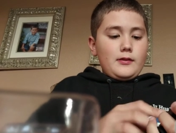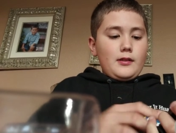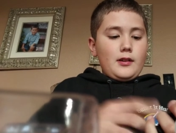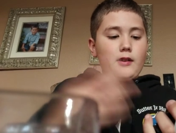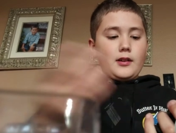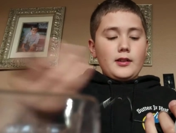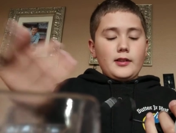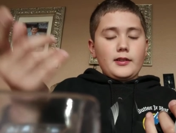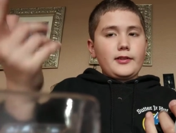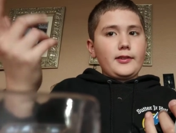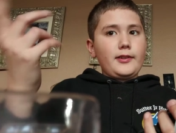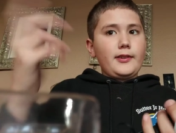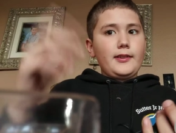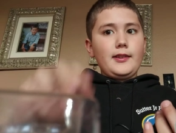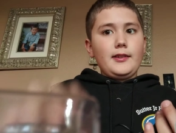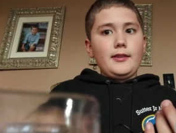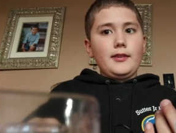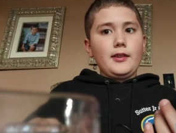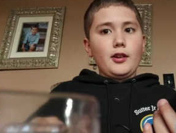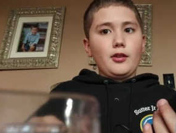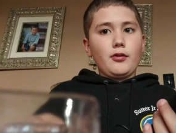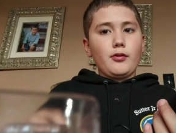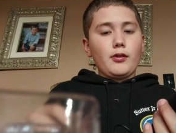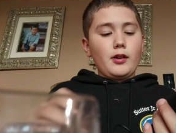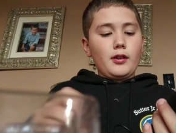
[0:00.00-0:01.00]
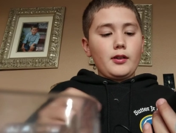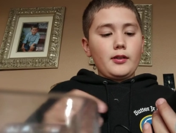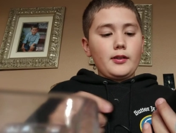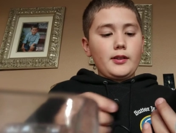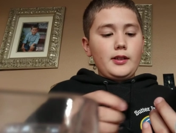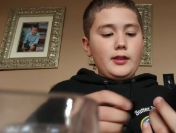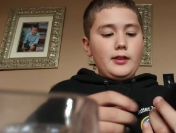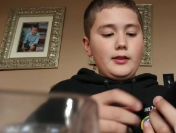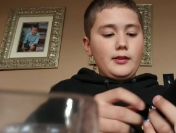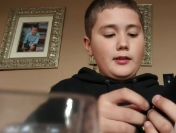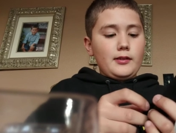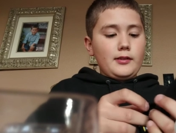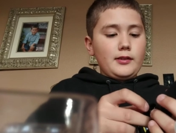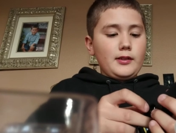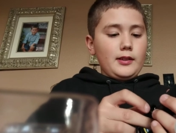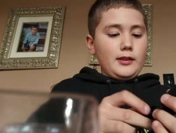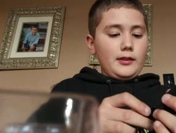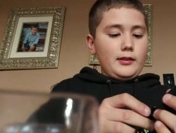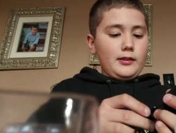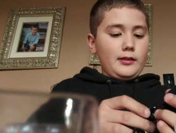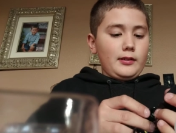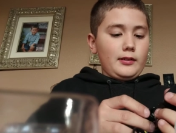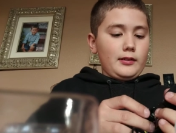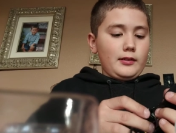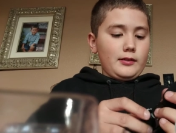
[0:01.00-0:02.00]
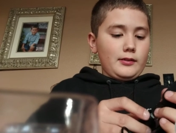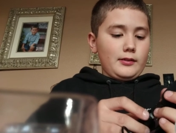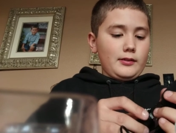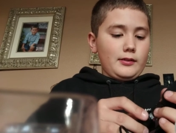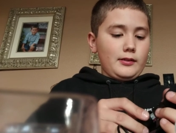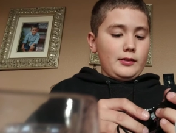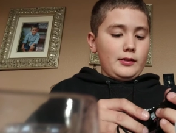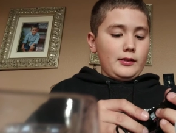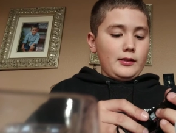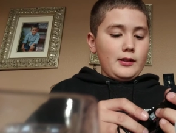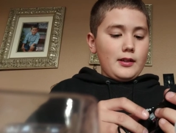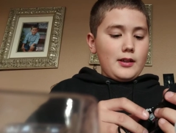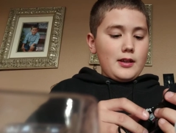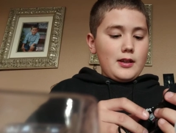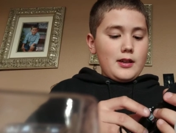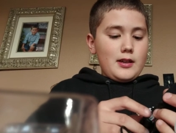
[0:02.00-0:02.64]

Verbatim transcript: honestly, the quality on this is